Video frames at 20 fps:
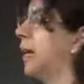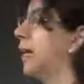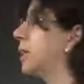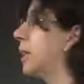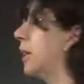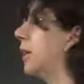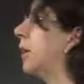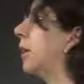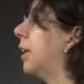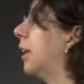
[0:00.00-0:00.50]
that's
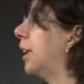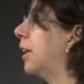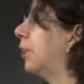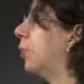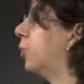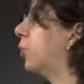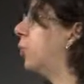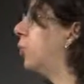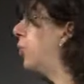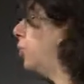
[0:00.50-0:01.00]
going to
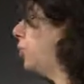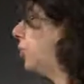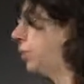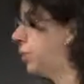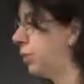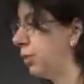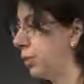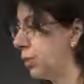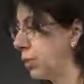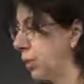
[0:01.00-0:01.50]
lead you to
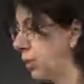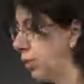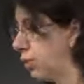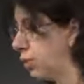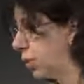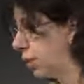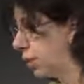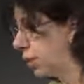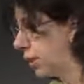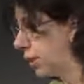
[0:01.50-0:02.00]
different
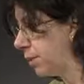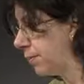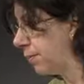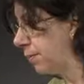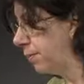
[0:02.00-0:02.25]
solutions.